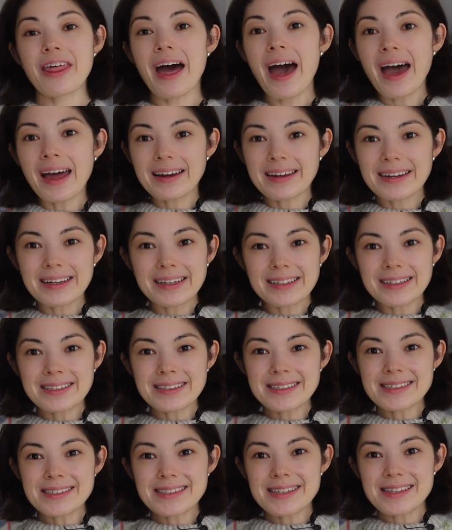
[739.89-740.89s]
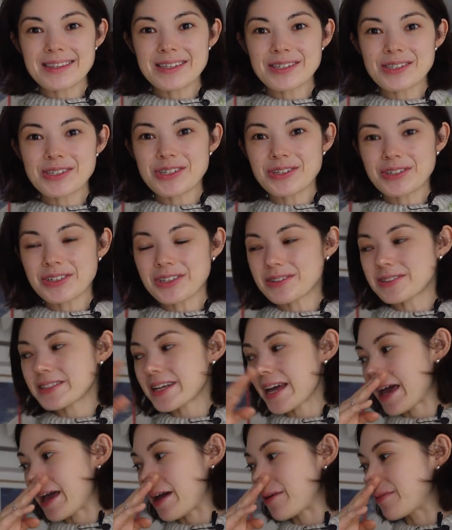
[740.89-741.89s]
that is the studio
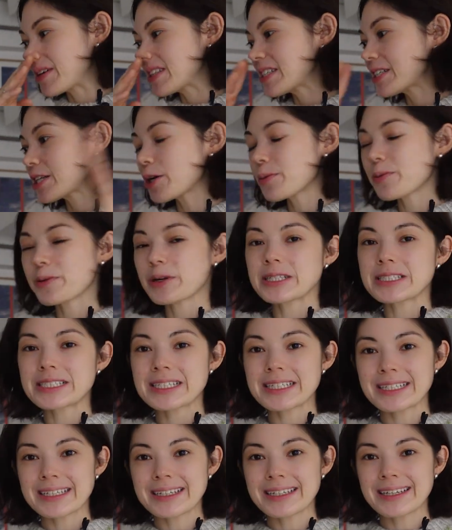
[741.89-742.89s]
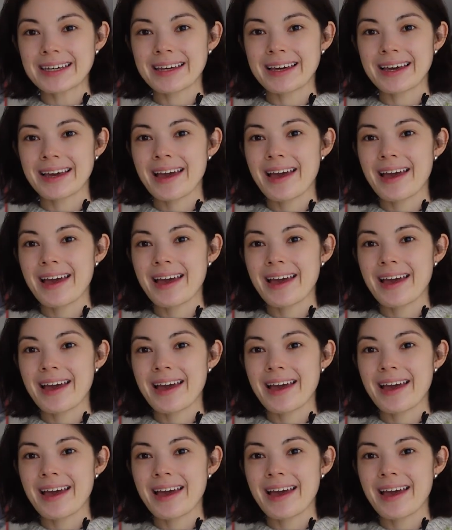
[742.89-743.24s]
day. We did our printing.